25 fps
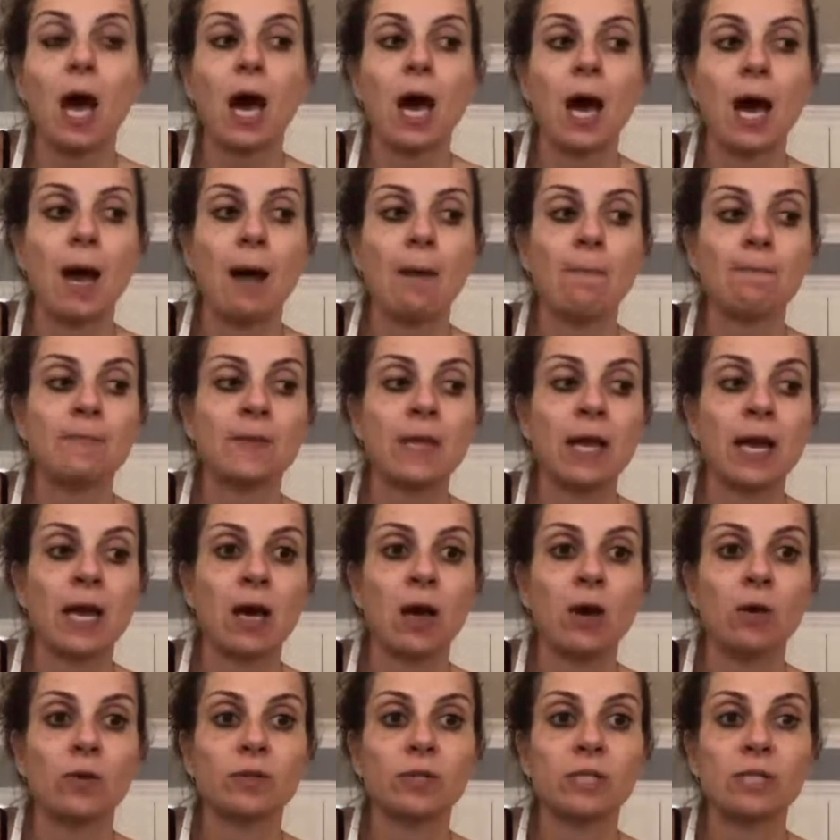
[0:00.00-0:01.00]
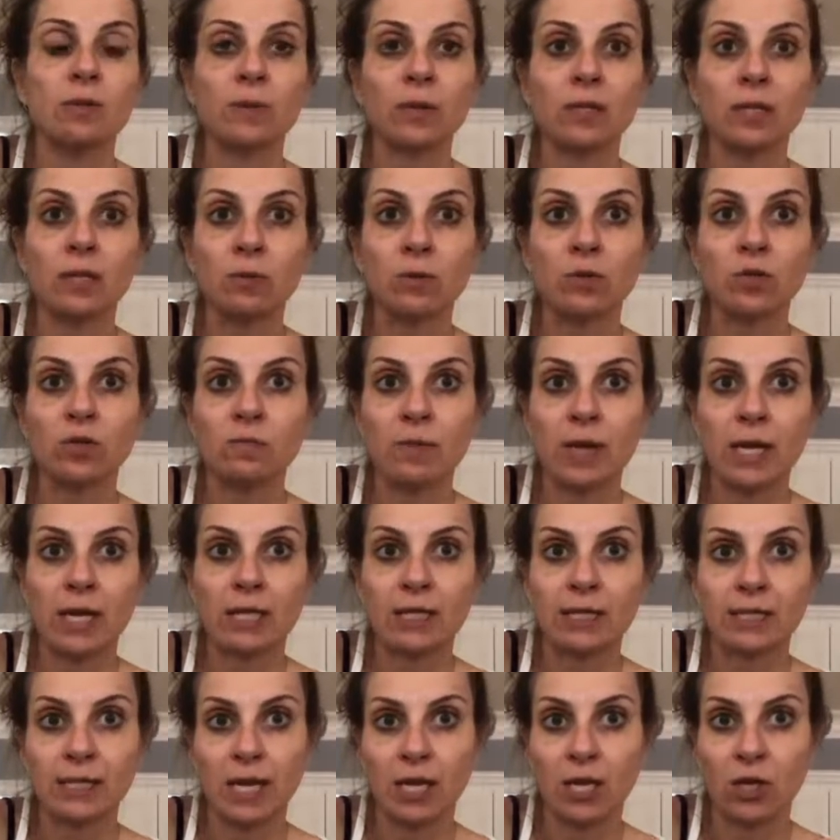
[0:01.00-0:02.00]
Now, typically when you
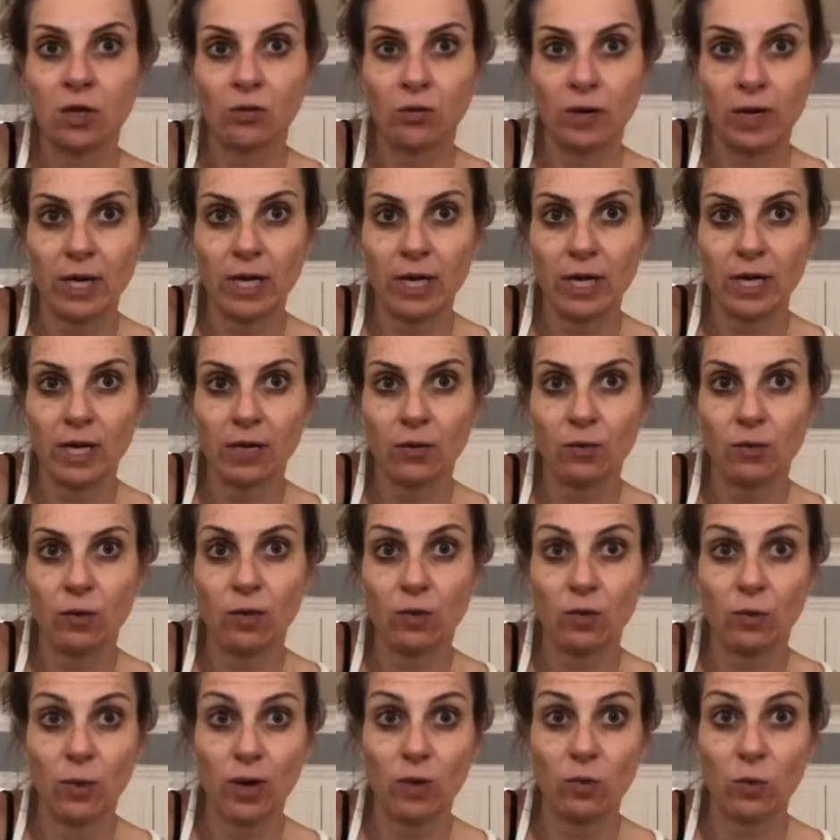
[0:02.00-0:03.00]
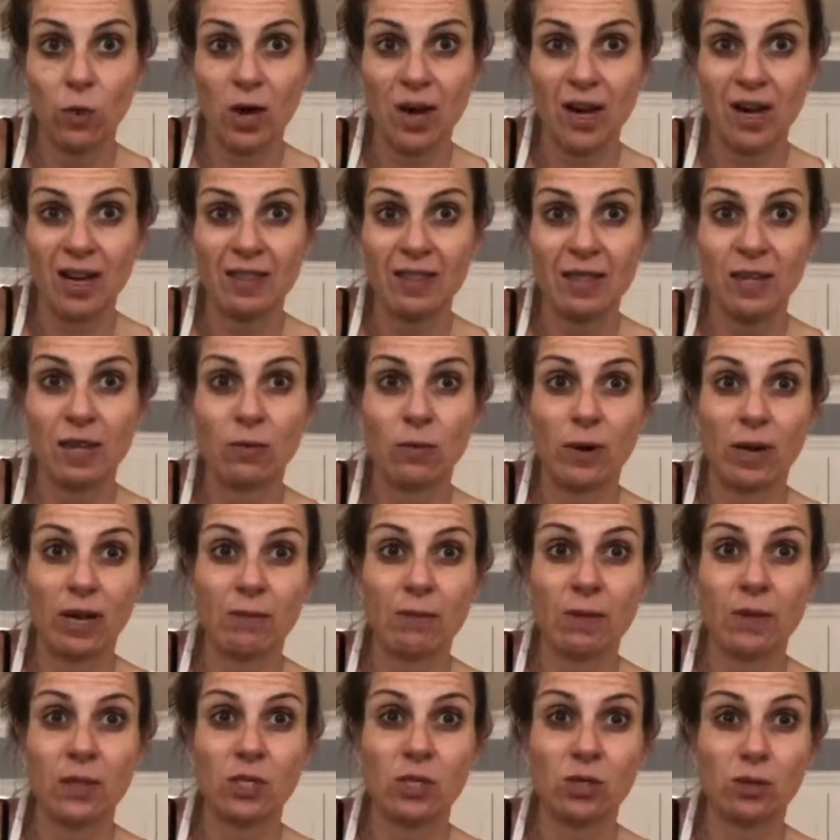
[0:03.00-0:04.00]
make a sangria with a red wine, they
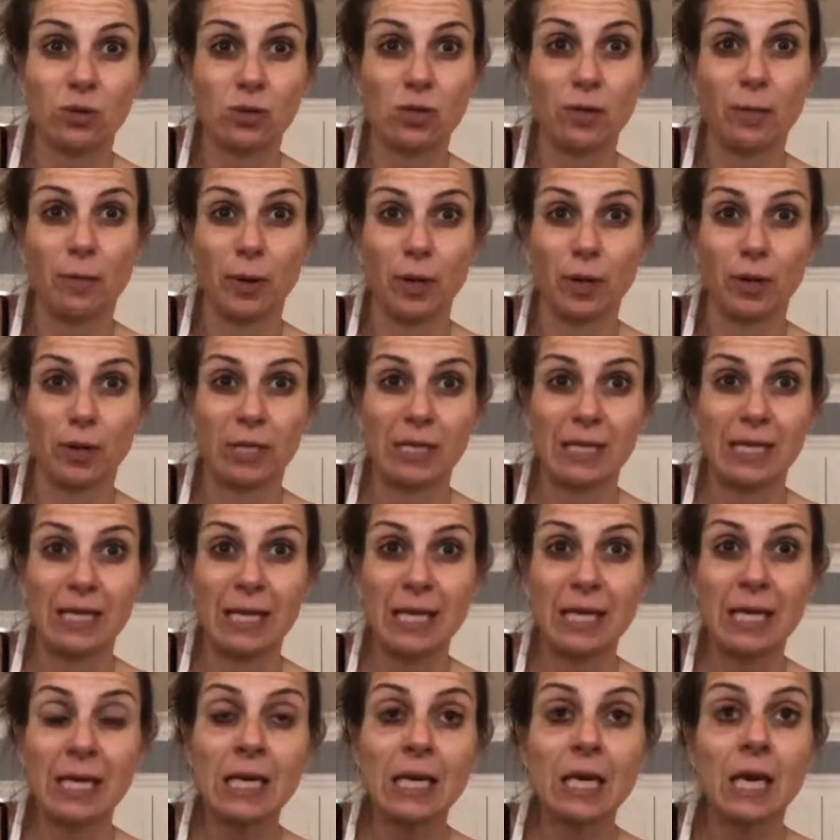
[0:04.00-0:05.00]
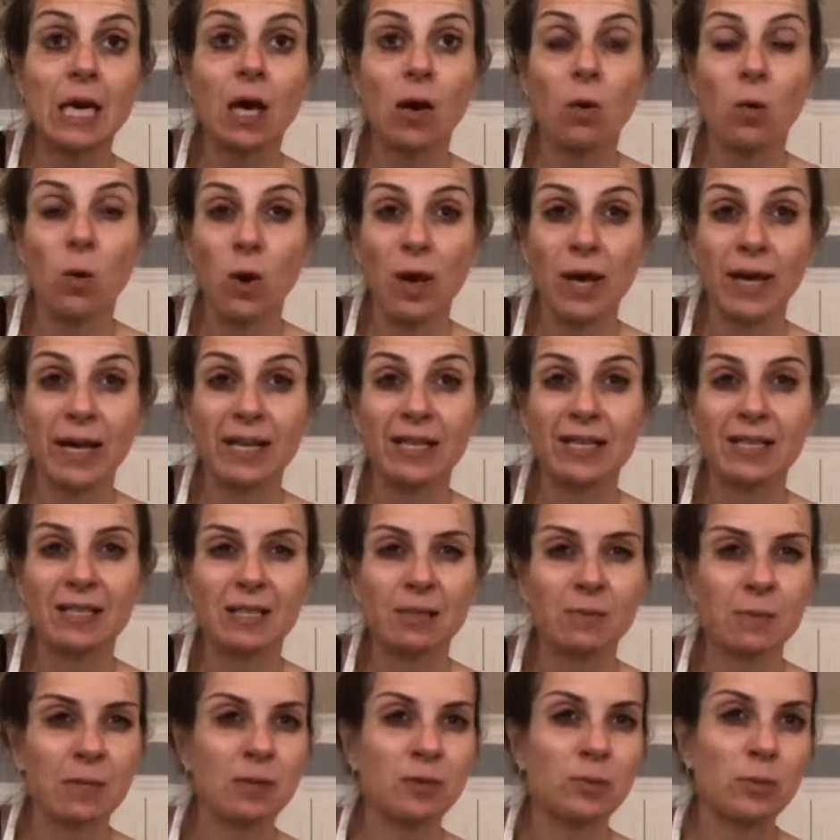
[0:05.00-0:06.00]
recommend that you use a Burgundy wine,
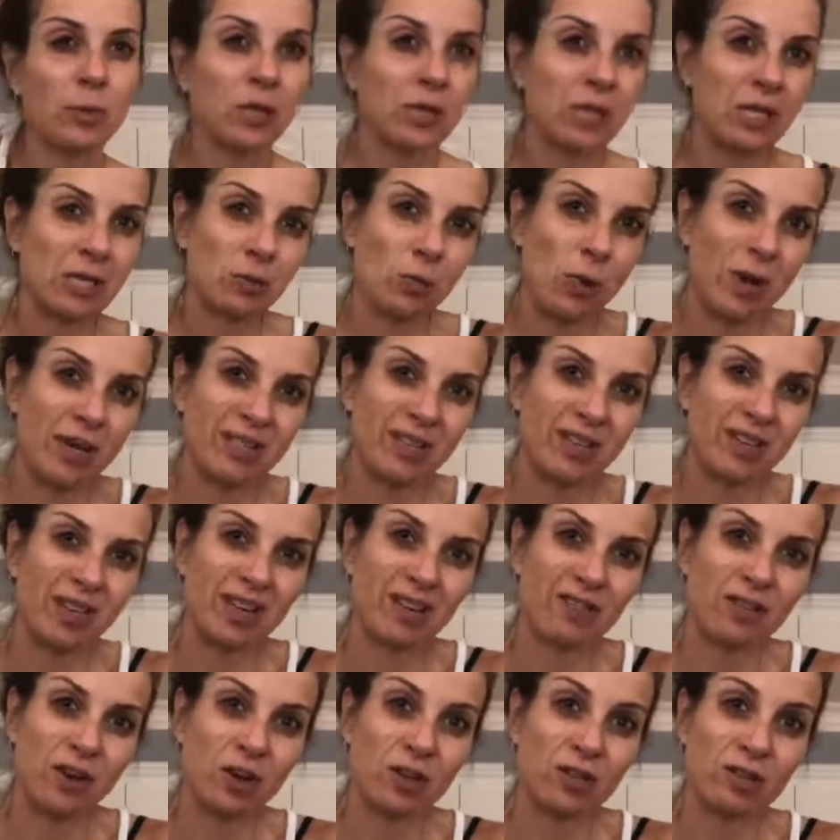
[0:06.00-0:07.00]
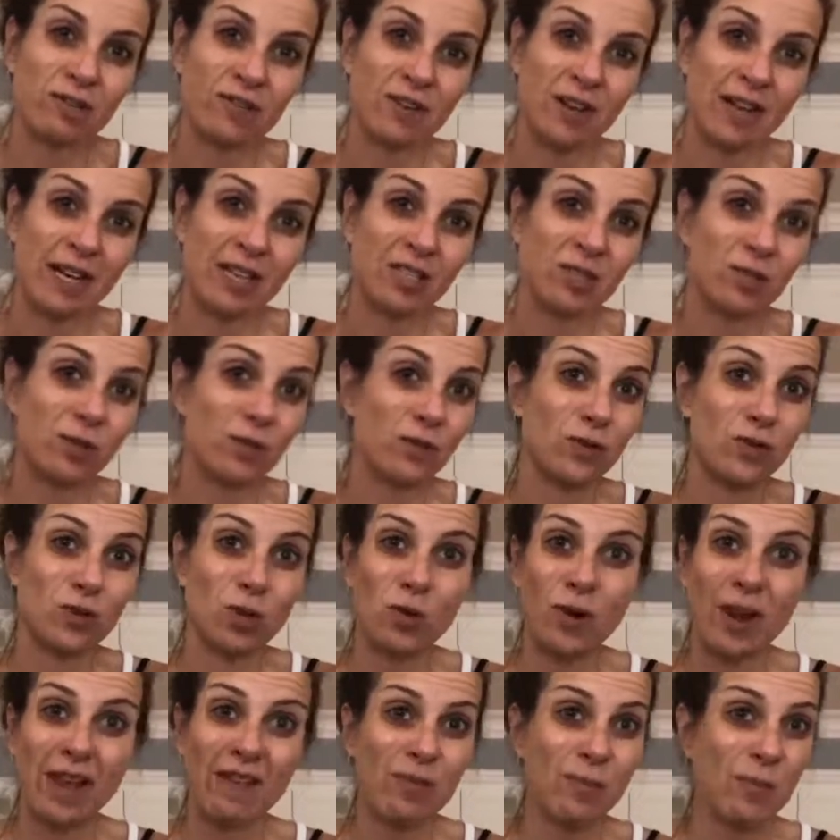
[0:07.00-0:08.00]
and sometimes Burgundy wines are kind of hard to find. So if you
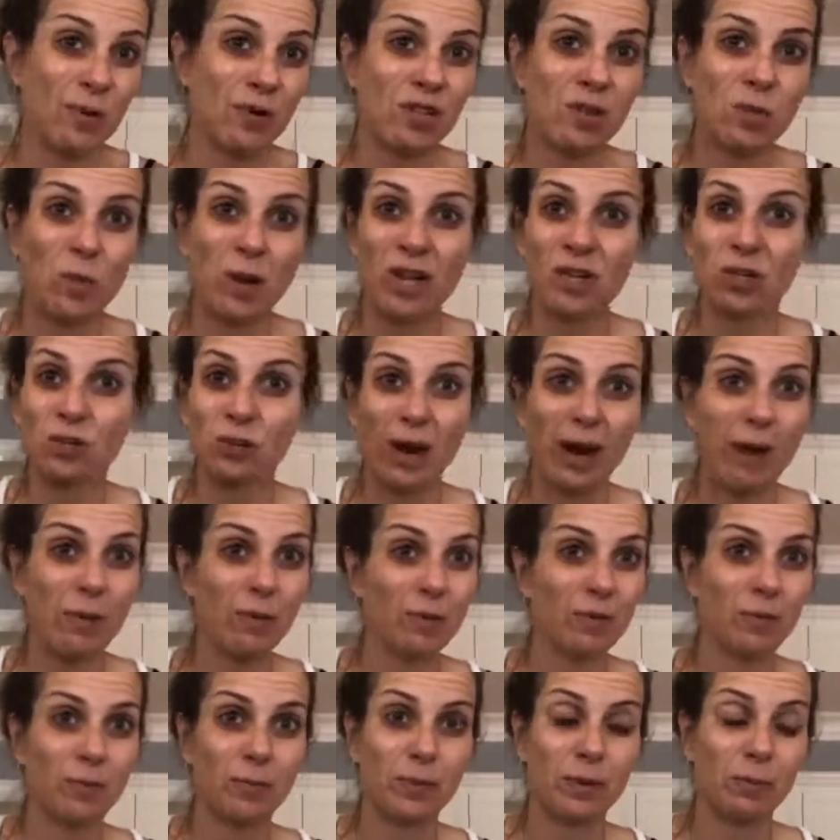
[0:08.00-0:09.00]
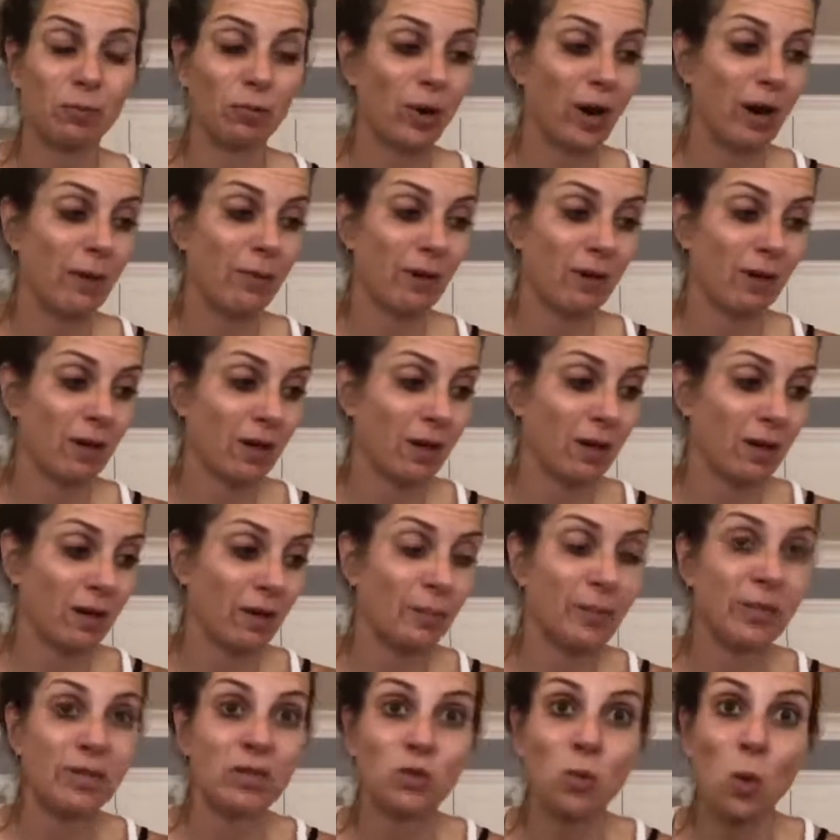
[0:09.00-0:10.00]
don't have a Burgundy wine, grab
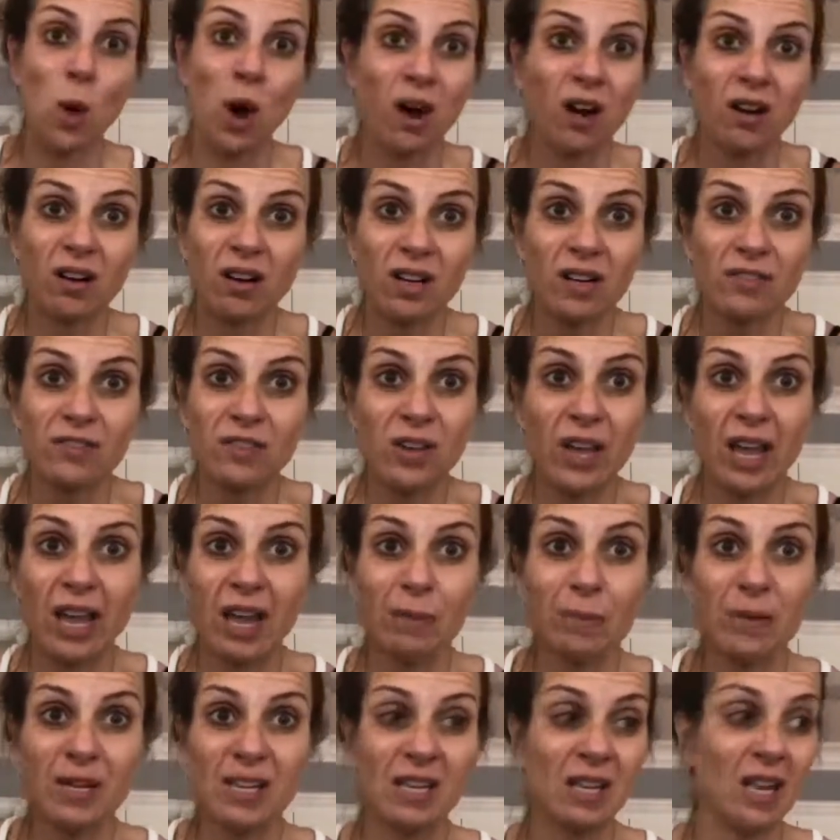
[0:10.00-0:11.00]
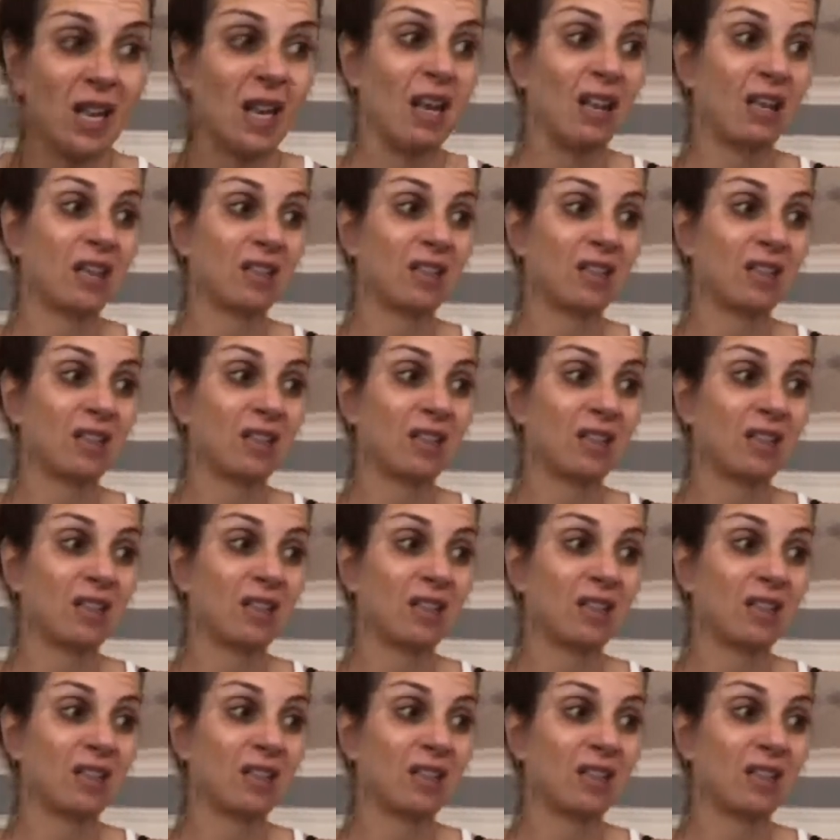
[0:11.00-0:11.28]
a Pinot Noir out of your cabinet.